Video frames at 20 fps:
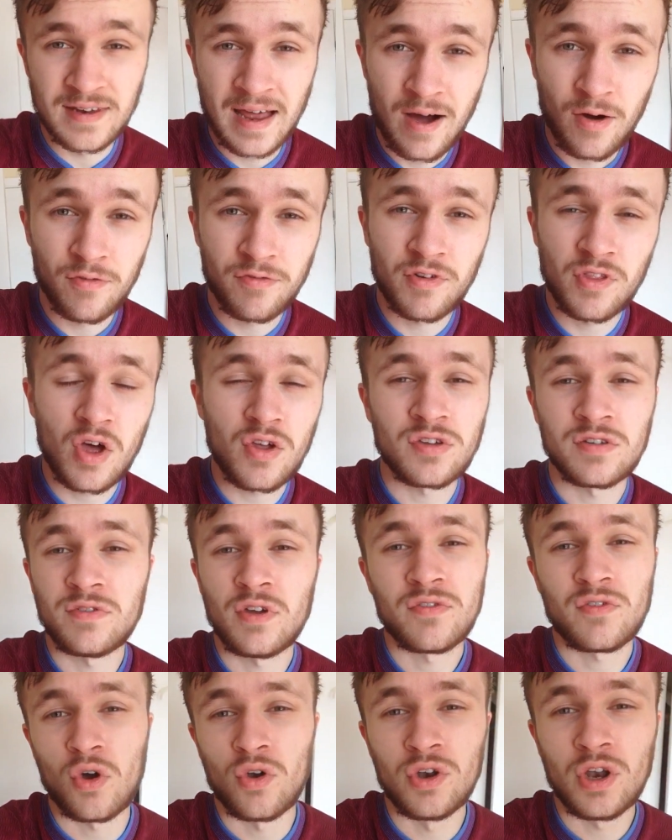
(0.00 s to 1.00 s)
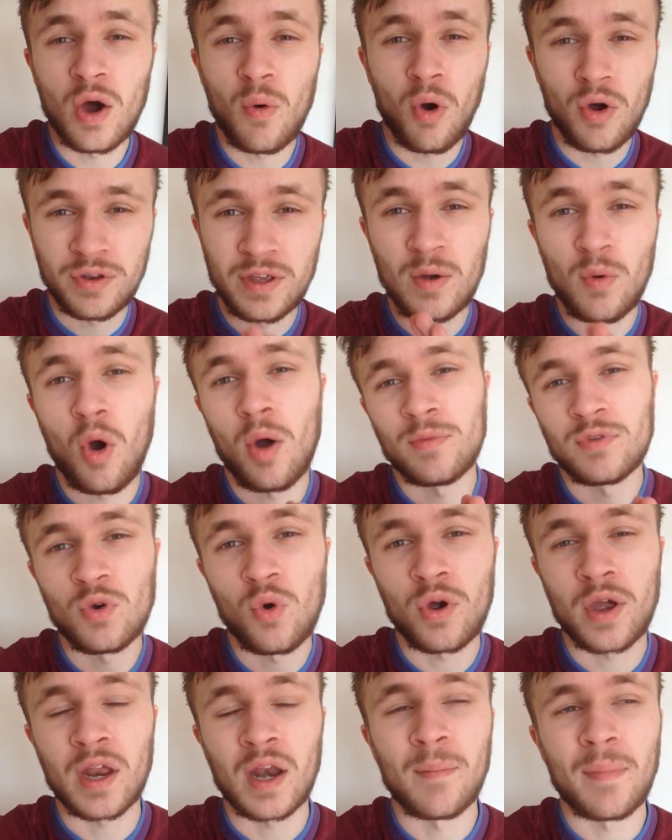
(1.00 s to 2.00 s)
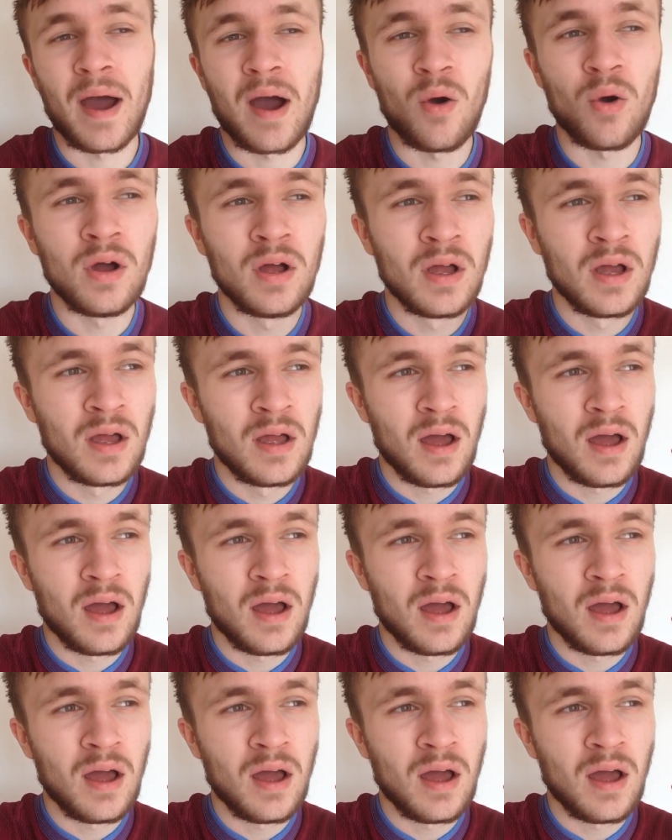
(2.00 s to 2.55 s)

Now, for those of you who've got no idea what I'm talking about,